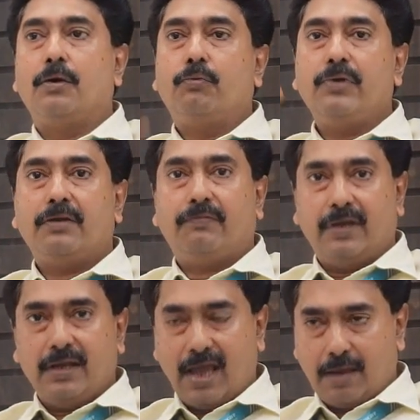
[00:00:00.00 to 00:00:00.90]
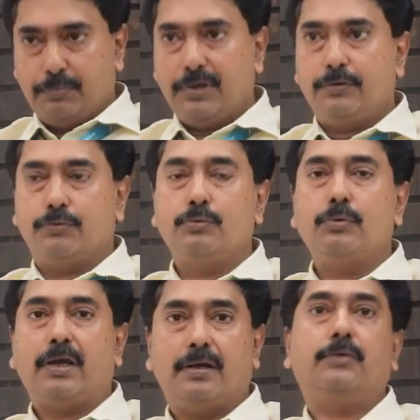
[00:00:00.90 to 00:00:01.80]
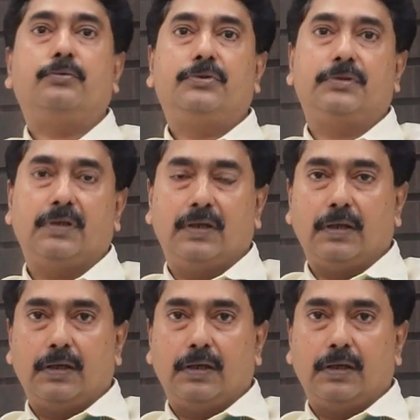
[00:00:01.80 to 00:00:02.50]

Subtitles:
We are very happy to announce